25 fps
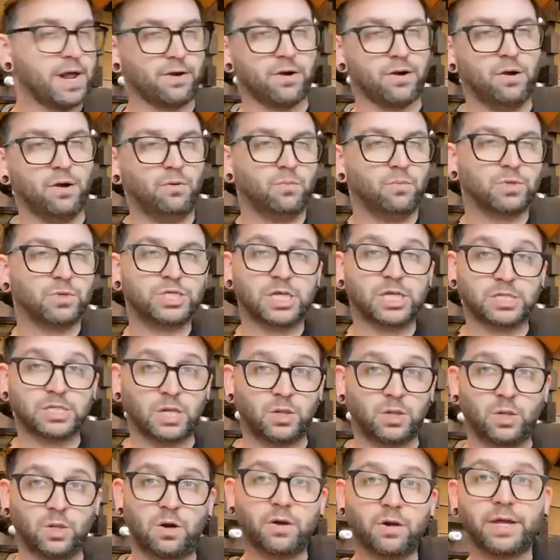Nero, which has a
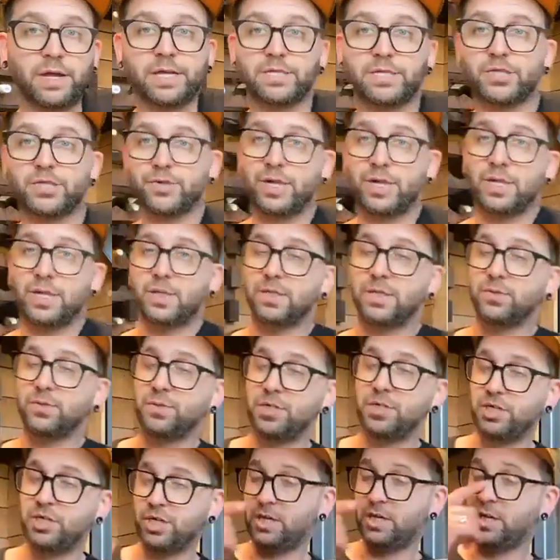long history in this
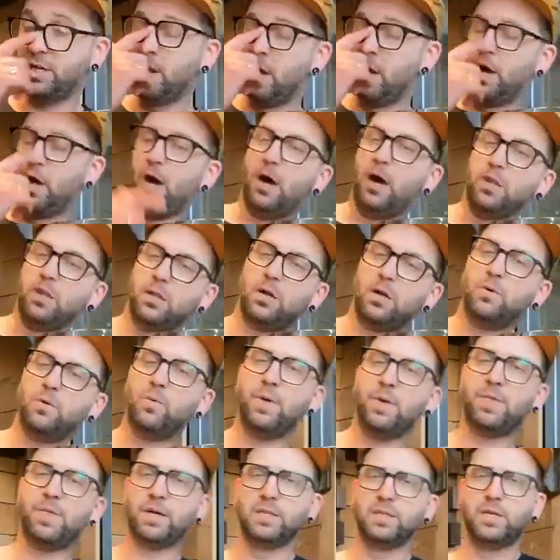region, along
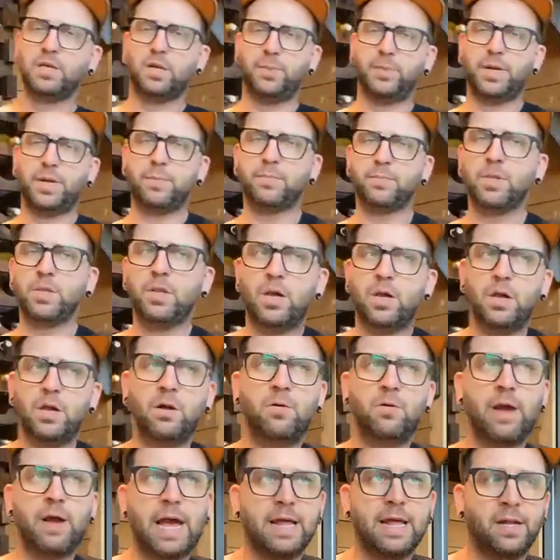with a little bit of
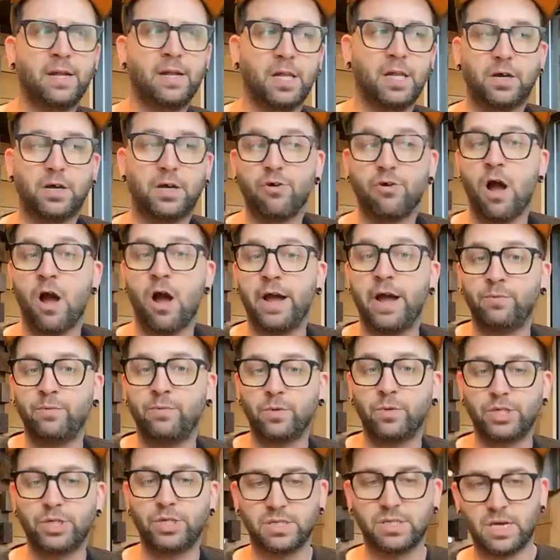Merlot and Lagrein,
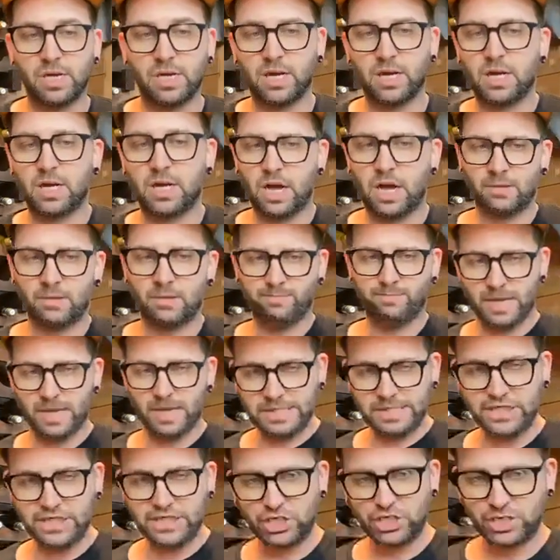which is a,
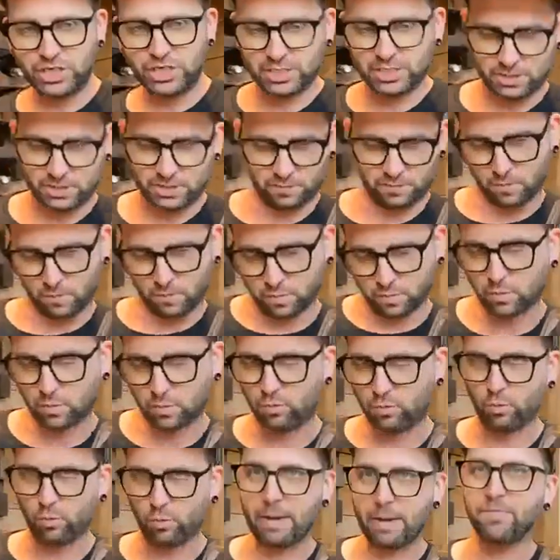indigenous
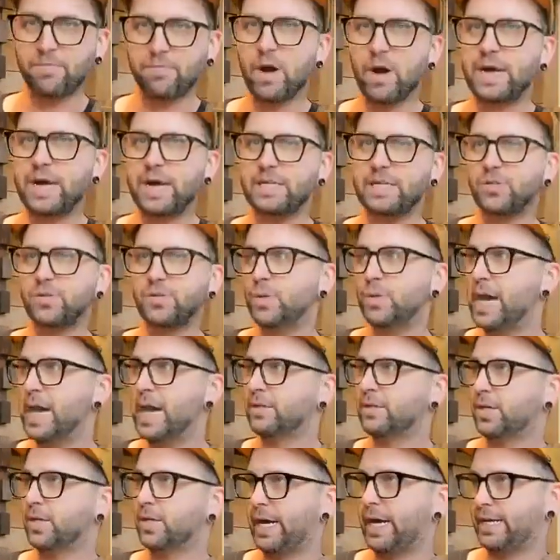grape variety to the
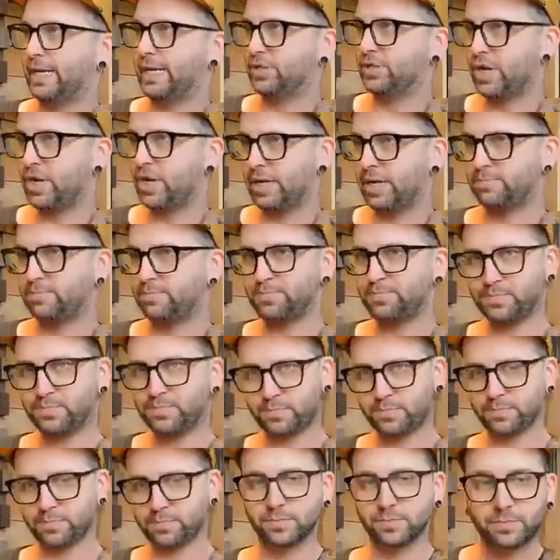Alto Adige
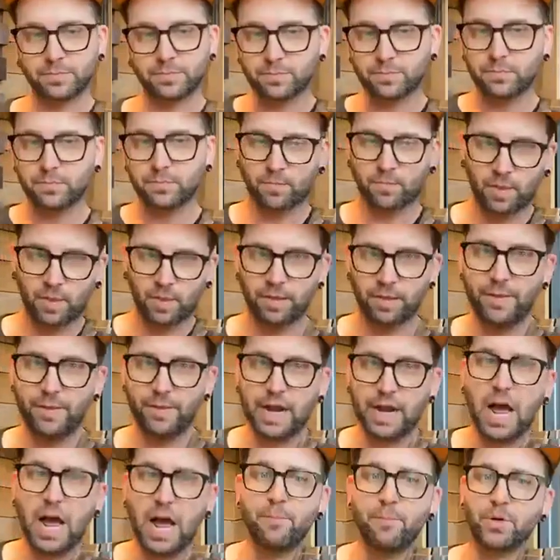
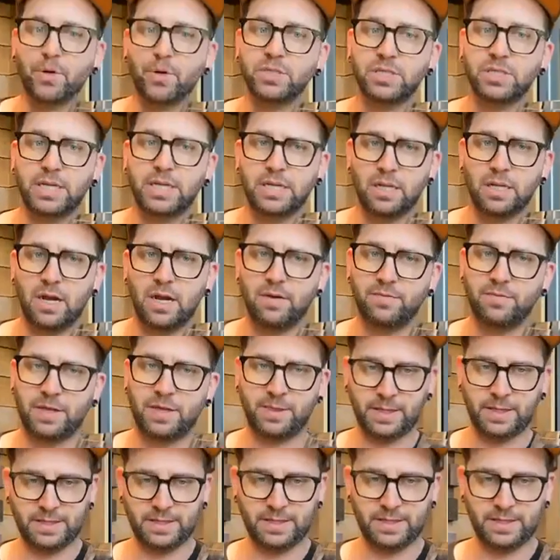that I personally love. I
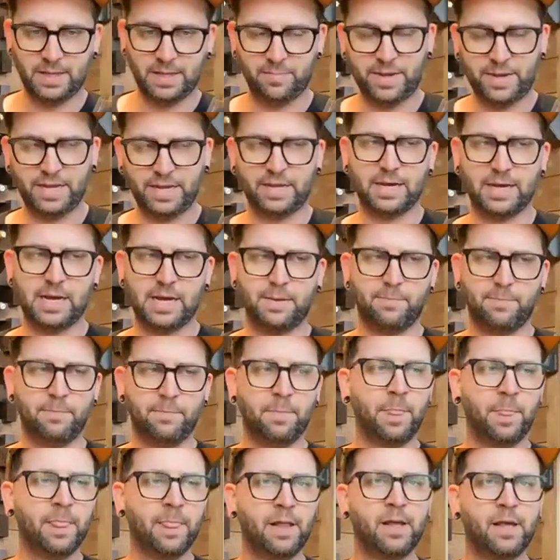think they make
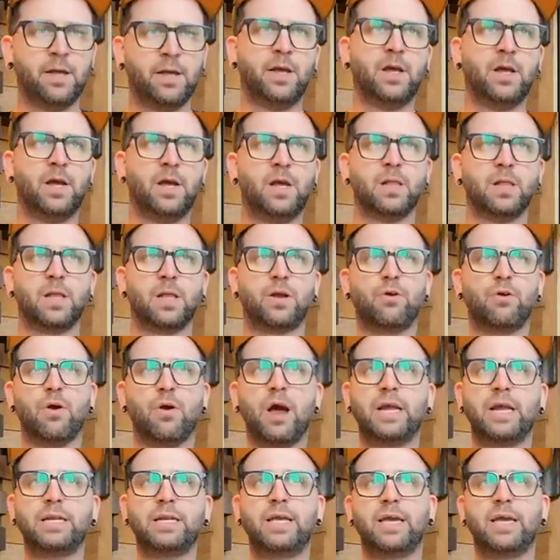um,
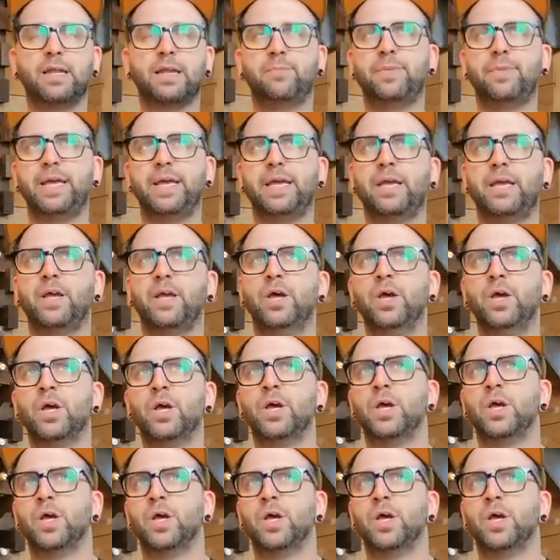Lagrein can be